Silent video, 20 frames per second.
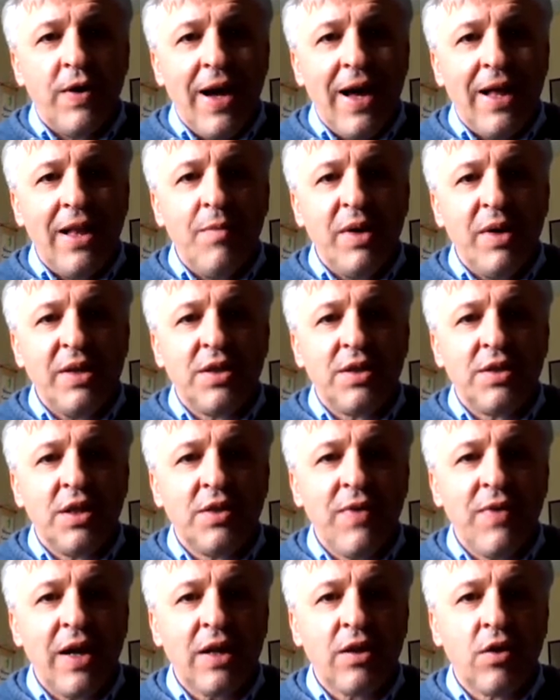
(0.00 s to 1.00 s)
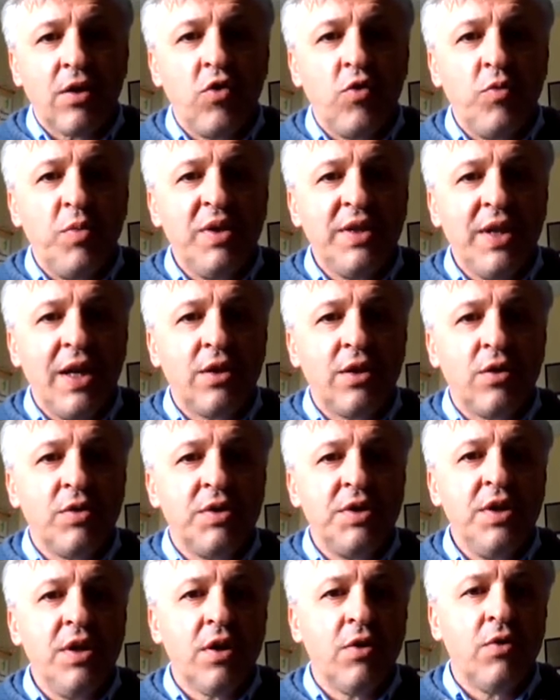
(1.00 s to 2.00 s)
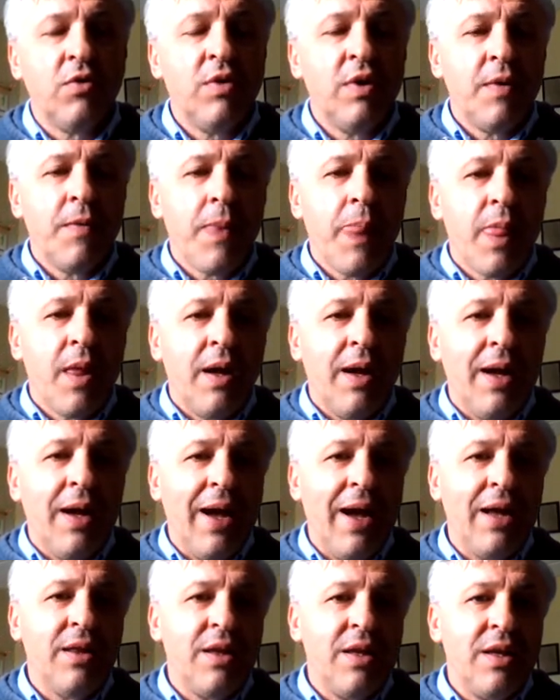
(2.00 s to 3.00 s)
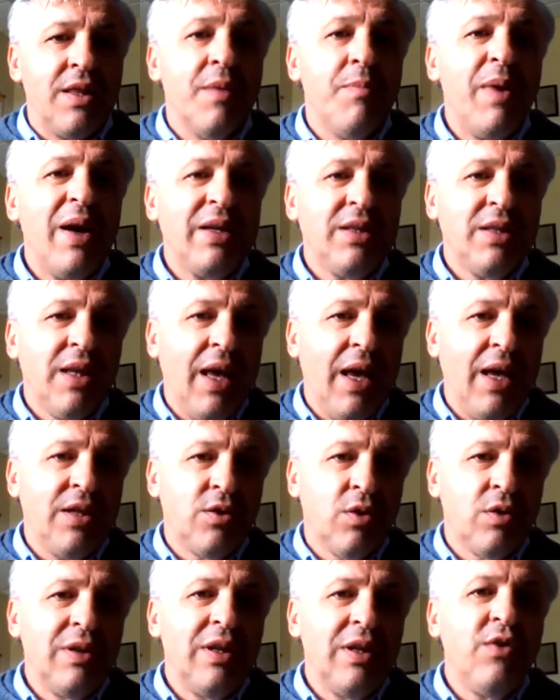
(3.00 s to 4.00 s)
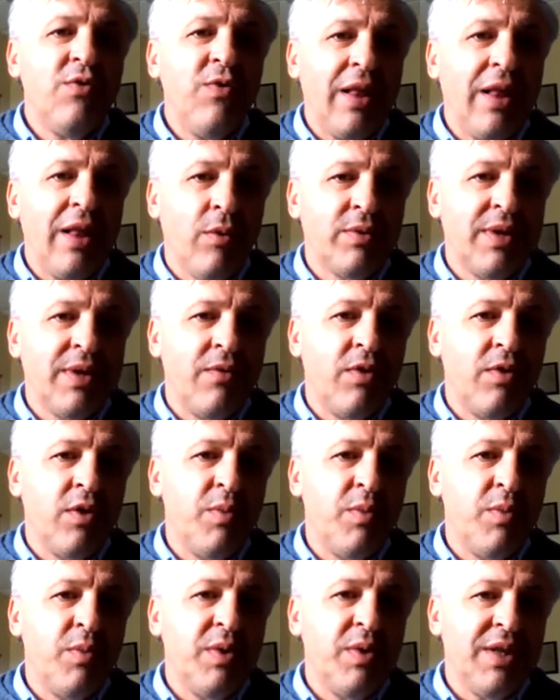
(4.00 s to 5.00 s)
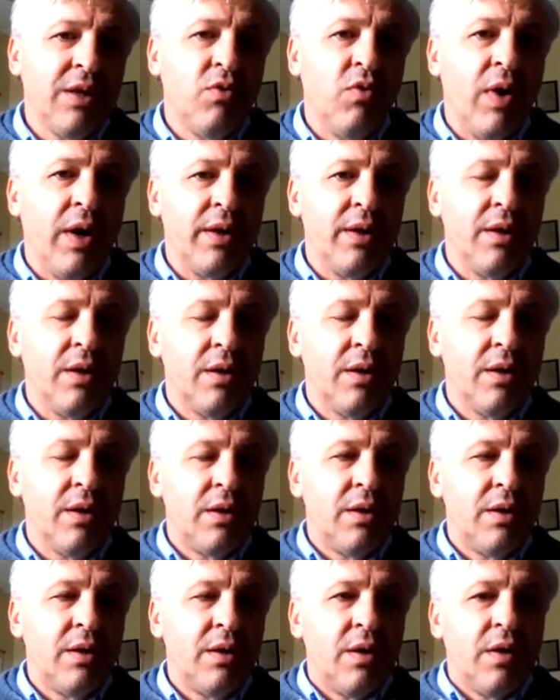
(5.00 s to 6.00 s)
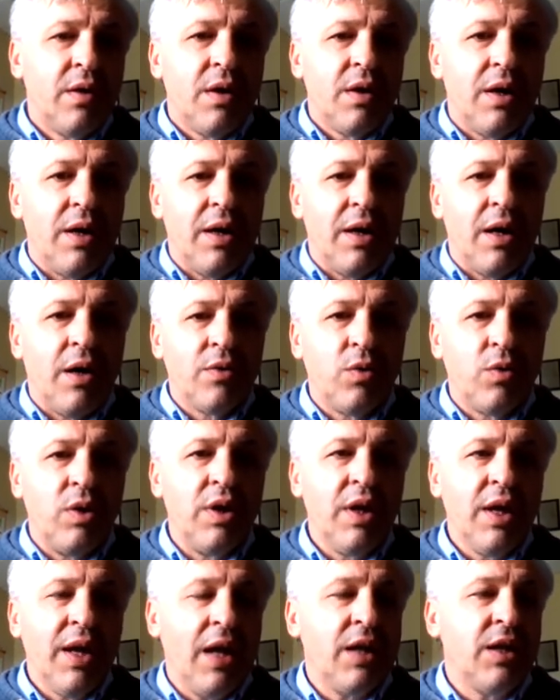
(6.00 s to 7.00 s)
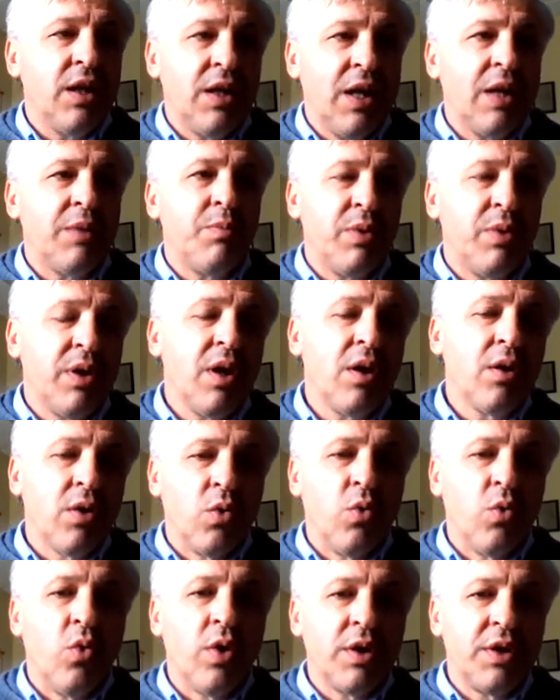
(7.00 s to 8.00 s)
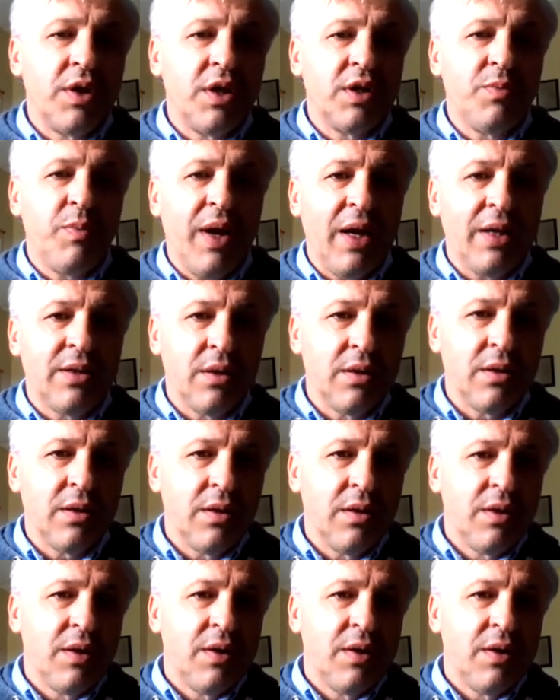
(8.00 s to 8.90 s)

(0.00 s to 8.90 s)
elements in this vector will be set to 0, and in the best case, only 12 of them will be set to 1, to indicate that that particular word is present.